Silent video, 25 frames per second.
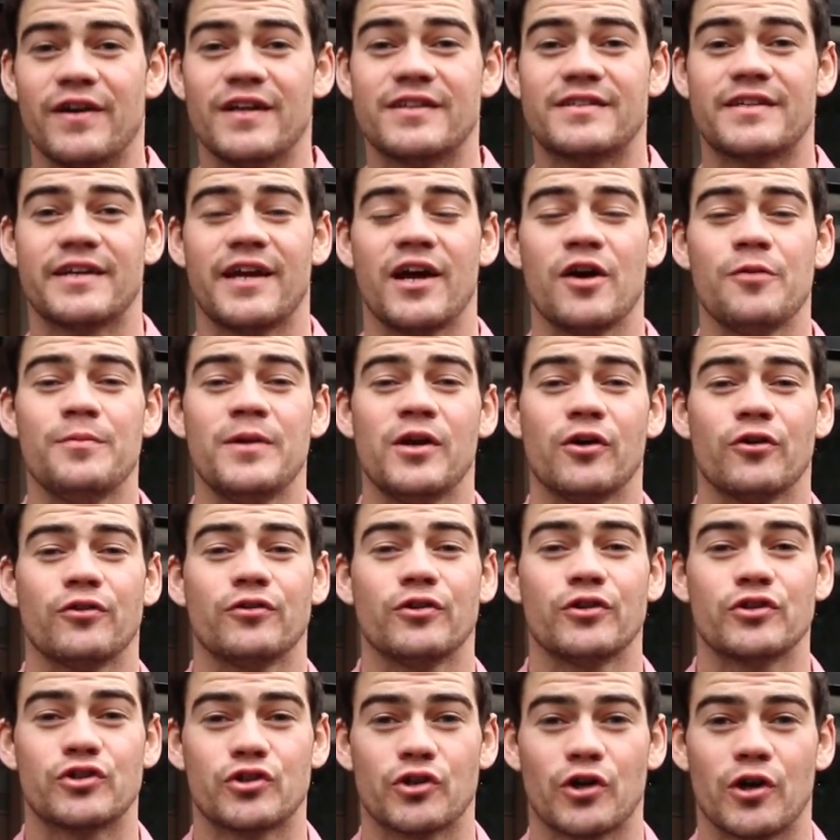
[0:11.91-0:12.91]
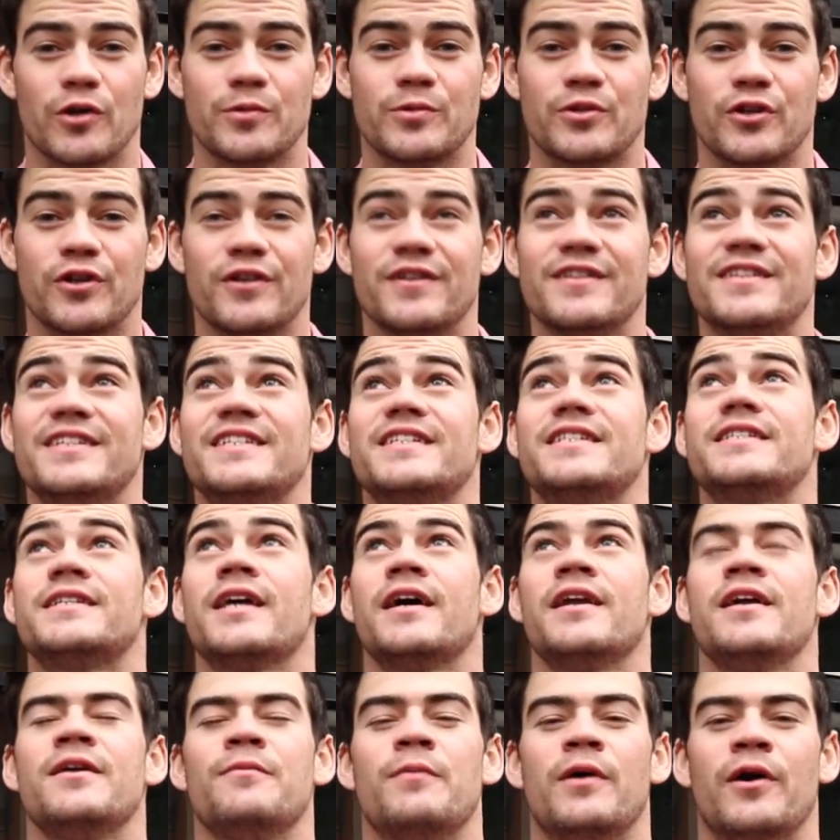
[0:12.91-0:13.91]
Today I'm here on the Trobe Street in
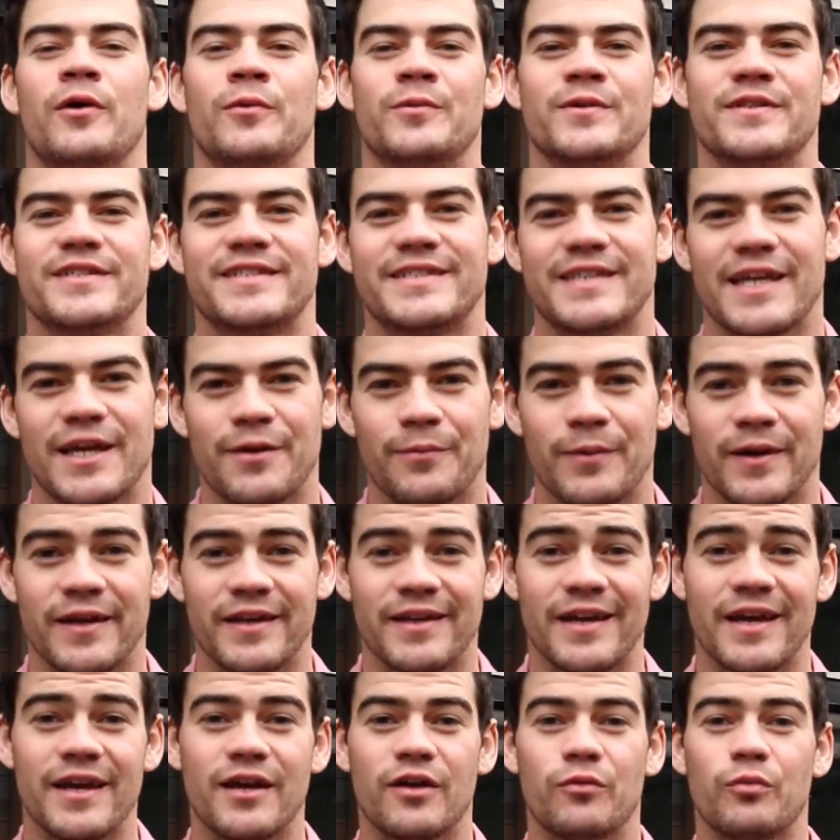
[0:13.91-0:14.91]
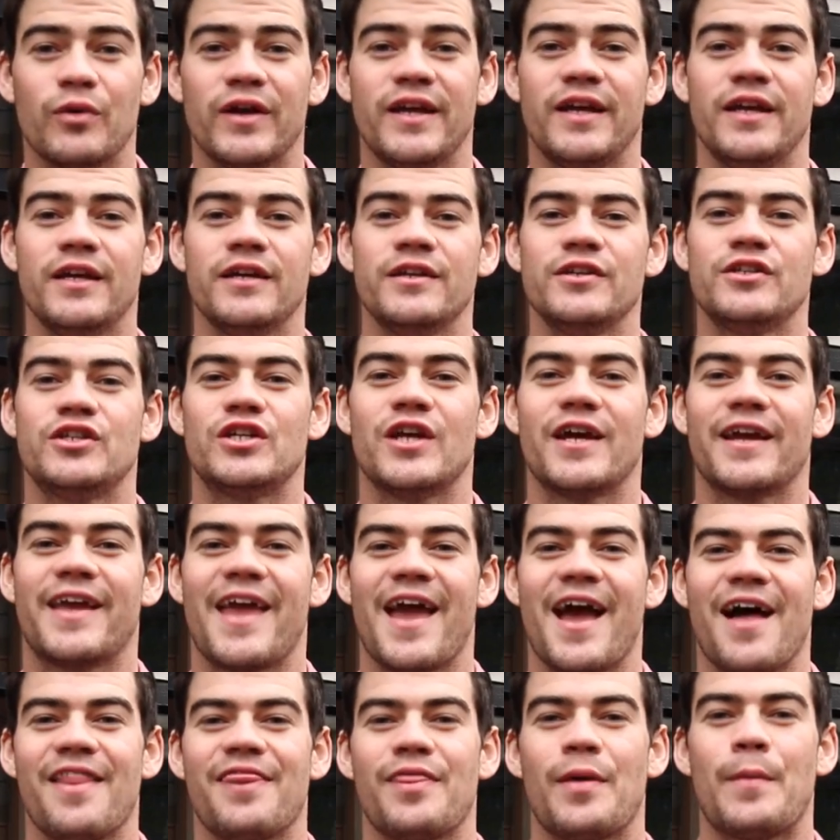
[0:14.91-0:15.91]
sunny Melbourne CBD and we're here to check
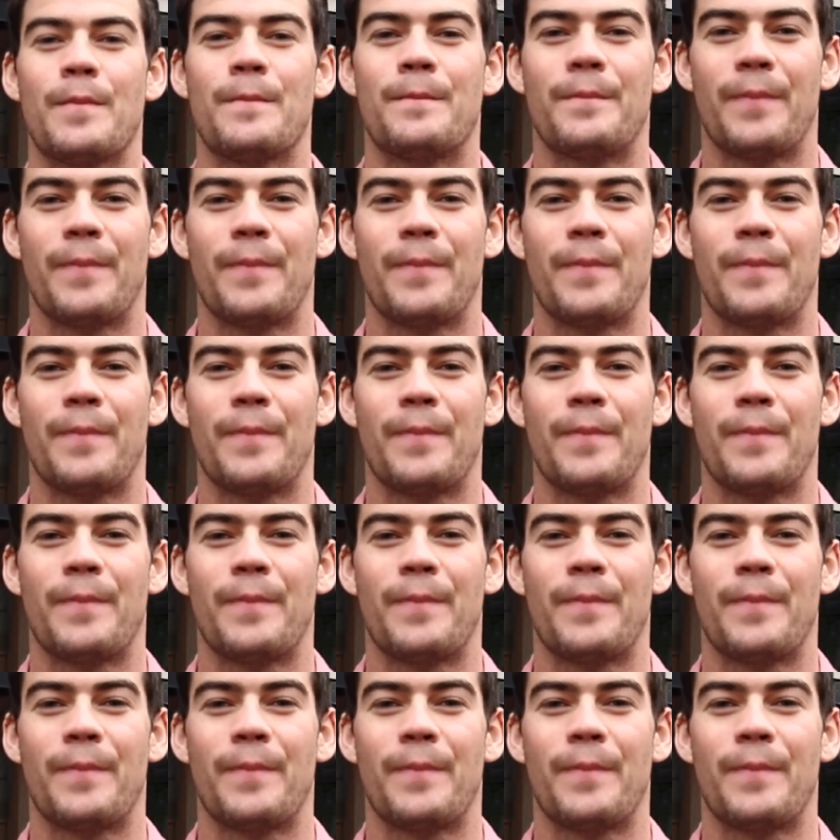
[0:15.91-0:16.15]
out the